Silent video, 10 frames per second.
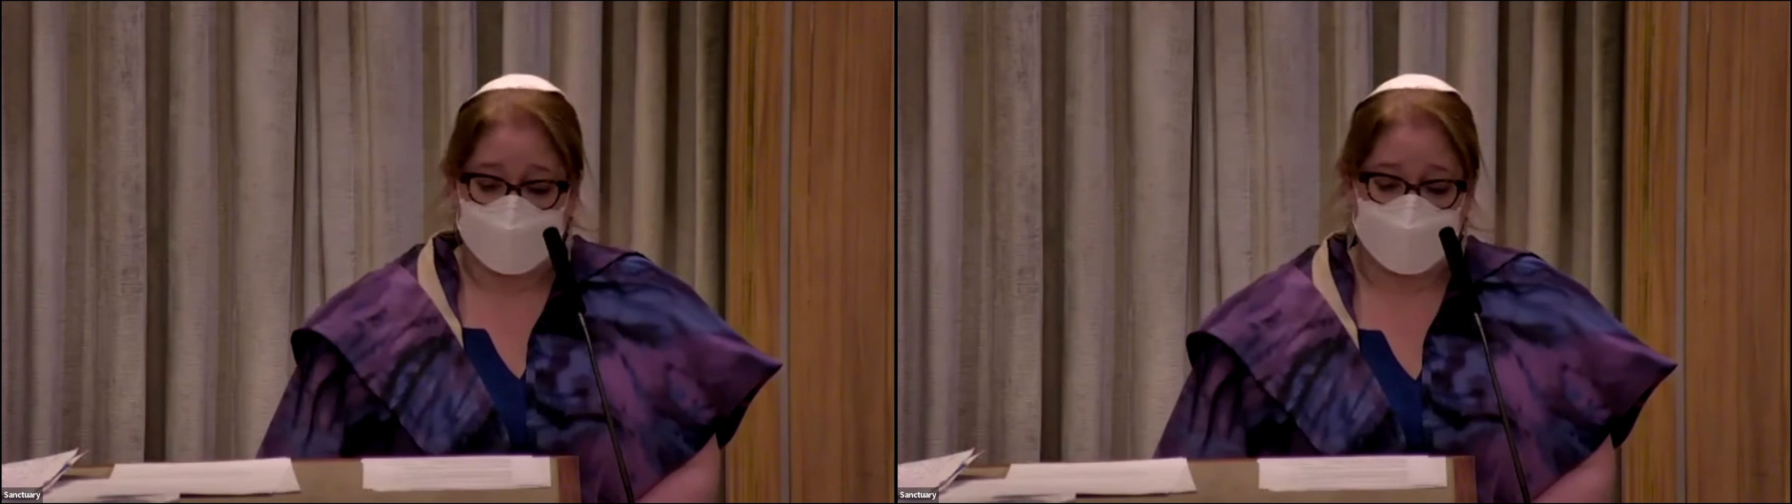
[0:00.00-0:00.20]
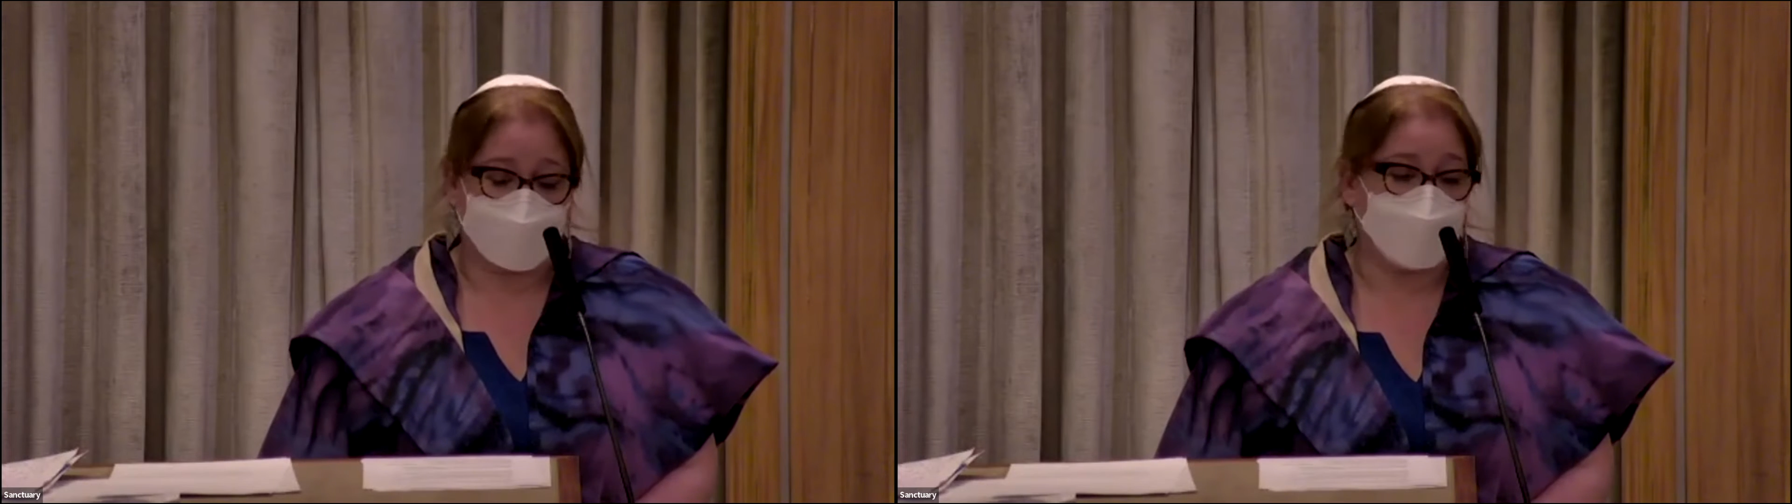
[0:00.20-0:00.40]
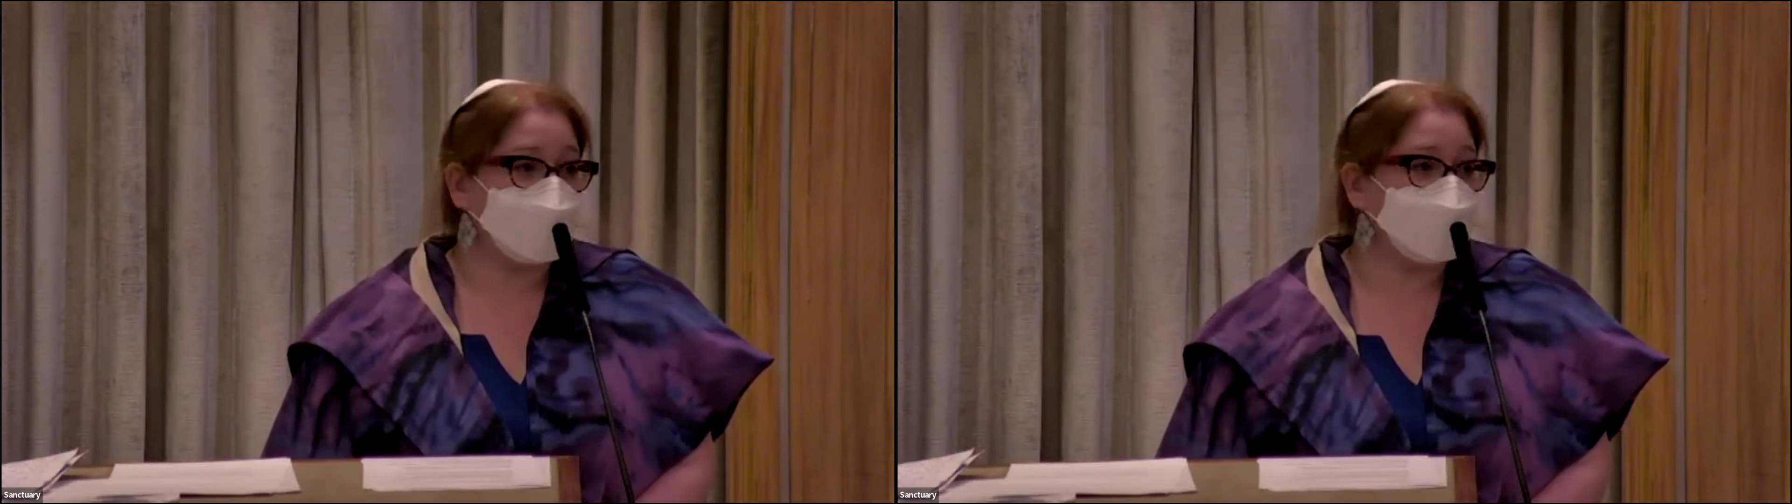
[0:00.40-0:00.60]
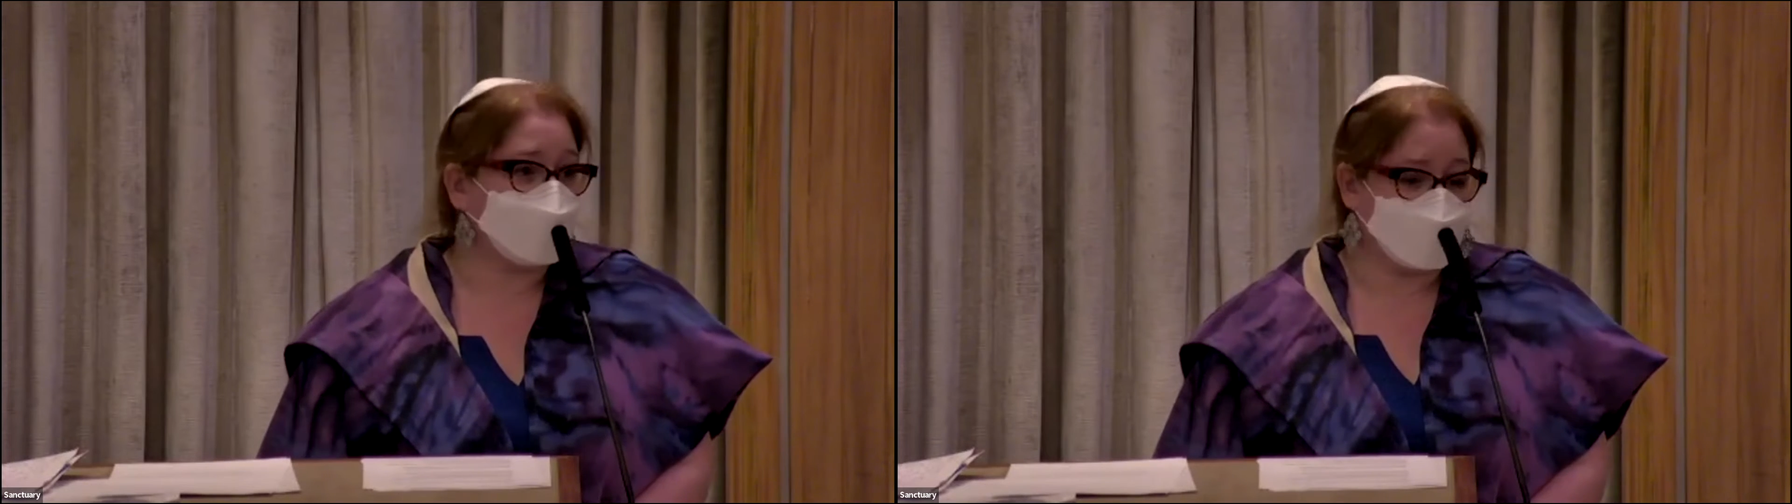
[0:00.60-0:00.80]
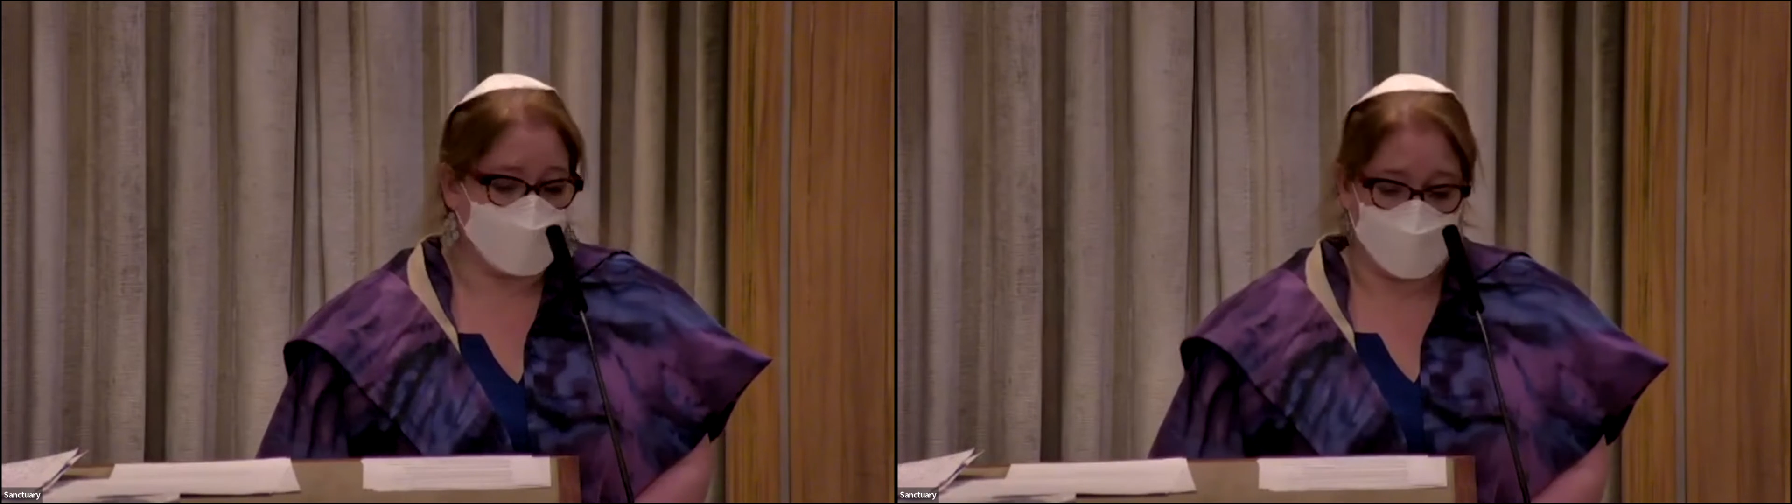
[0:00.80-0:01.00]
spiritual
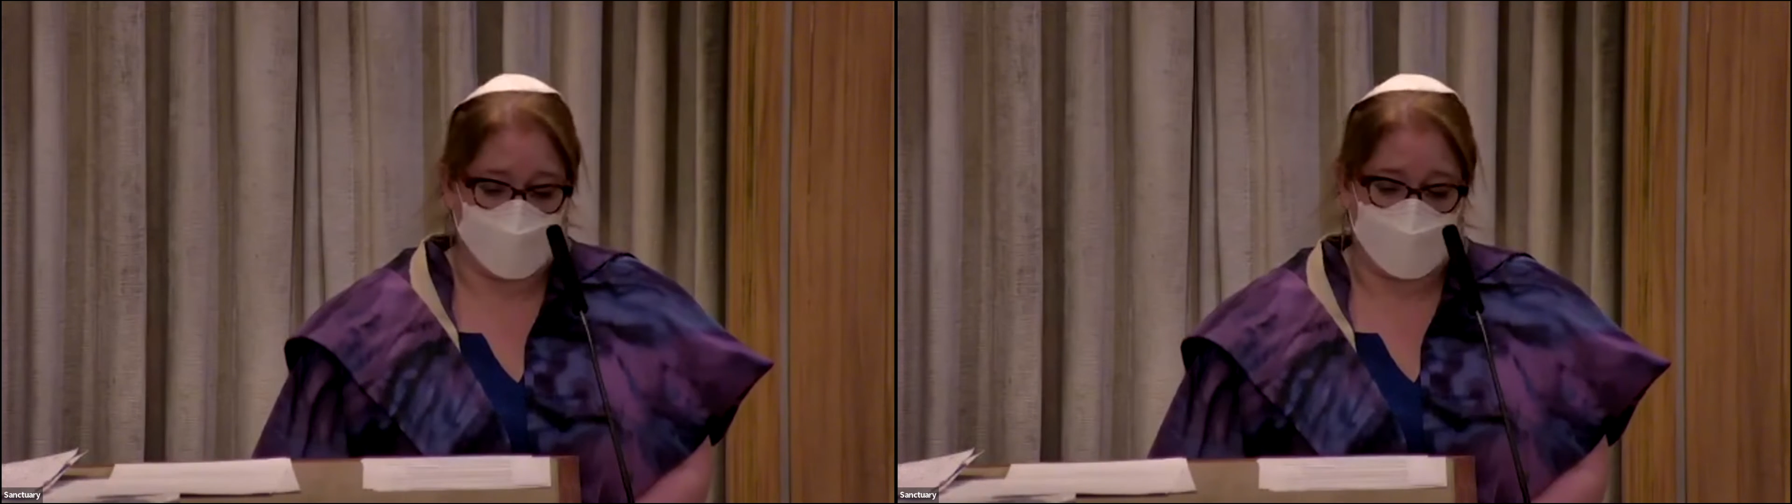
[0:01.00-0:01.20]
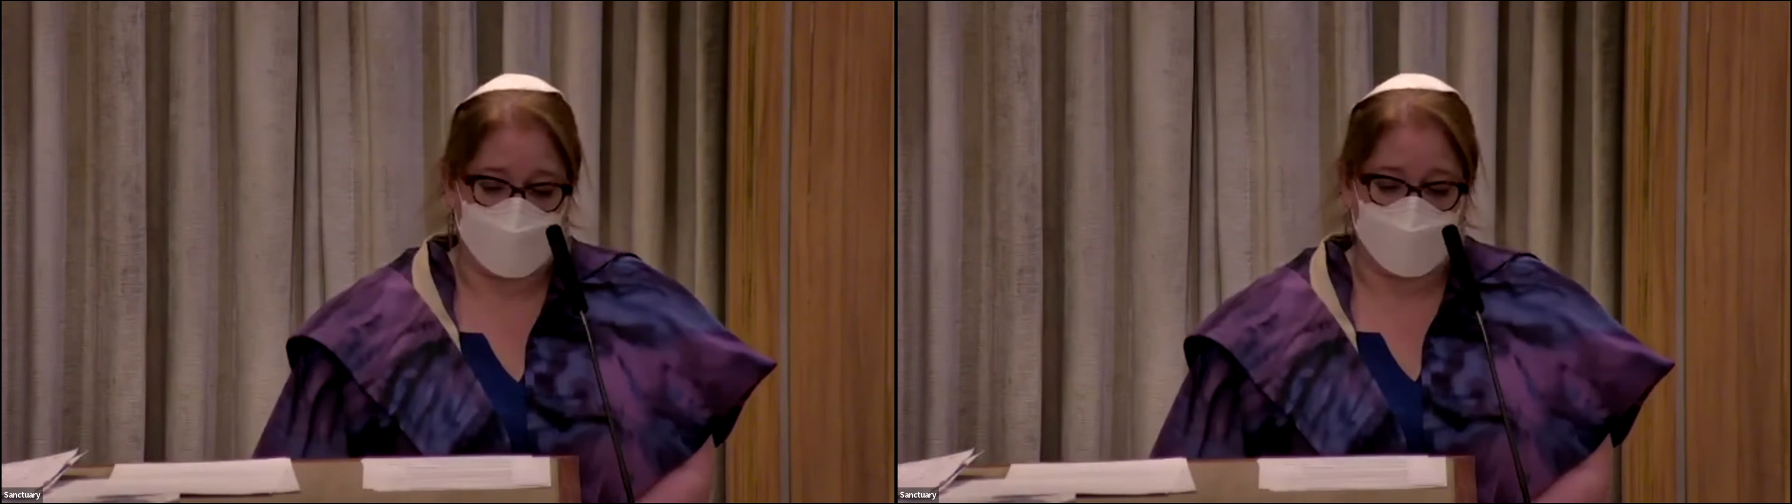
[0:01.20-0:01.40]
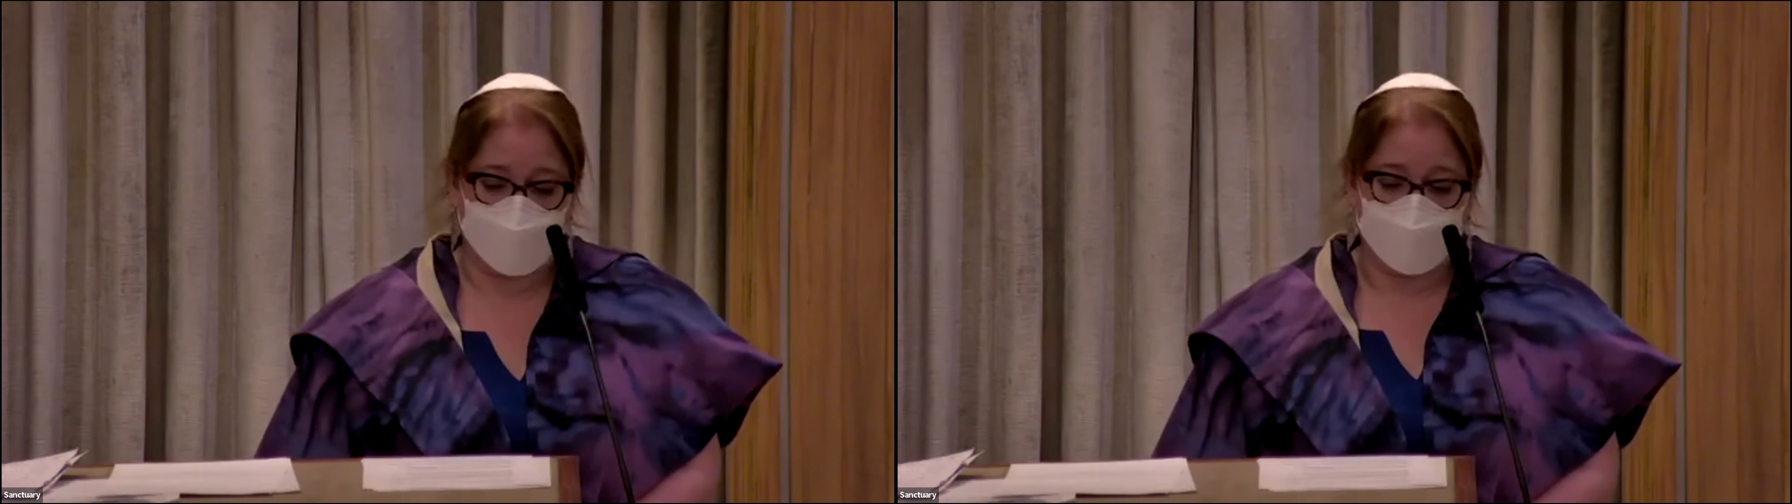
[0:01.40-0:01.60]
community